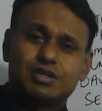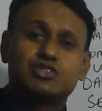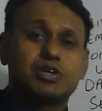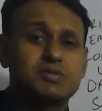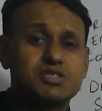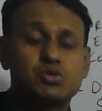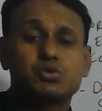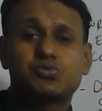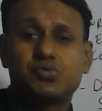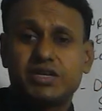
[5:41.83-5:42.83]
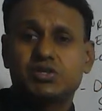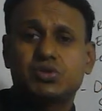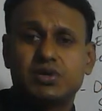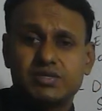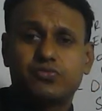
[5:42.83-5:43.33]
Germans used
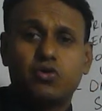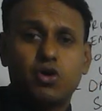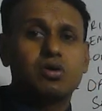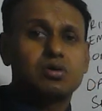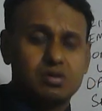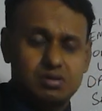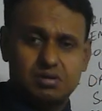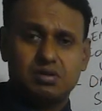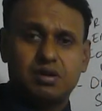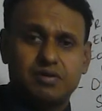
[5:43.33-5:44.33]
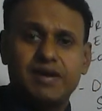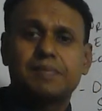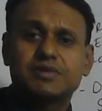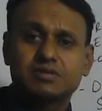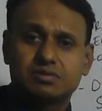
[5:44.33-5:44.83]
radio as a war
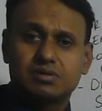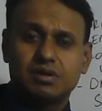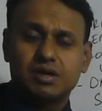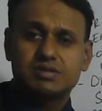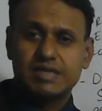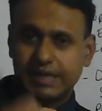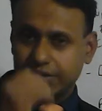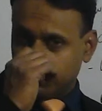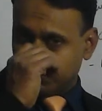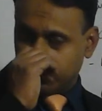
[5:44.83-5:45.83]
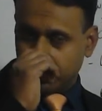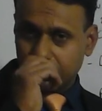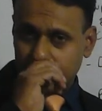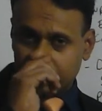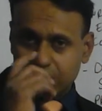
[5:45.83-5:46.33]
weapon in Second World War.
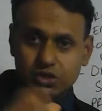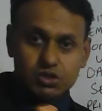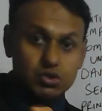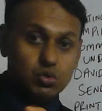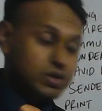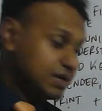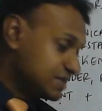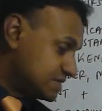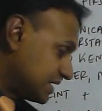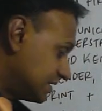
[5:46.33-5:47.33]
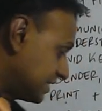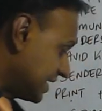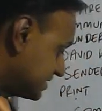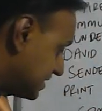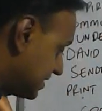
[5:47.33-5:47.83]
So we understand
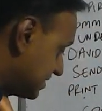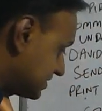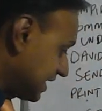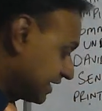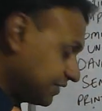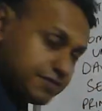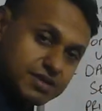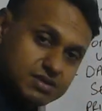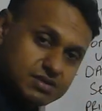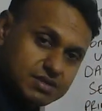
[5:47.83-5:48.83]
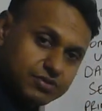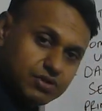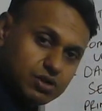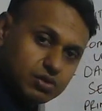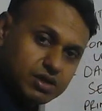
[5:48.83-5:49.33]
that's the second phase that
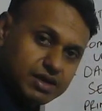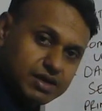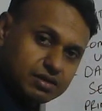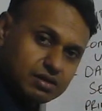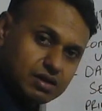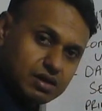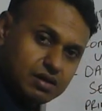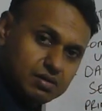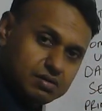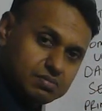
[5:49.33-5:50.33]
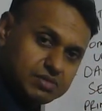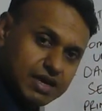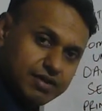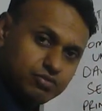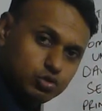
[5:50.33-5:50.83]
we are looking at, the
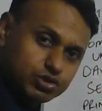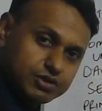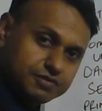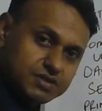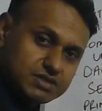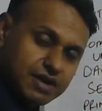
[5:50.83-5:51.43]
evolutionary phase.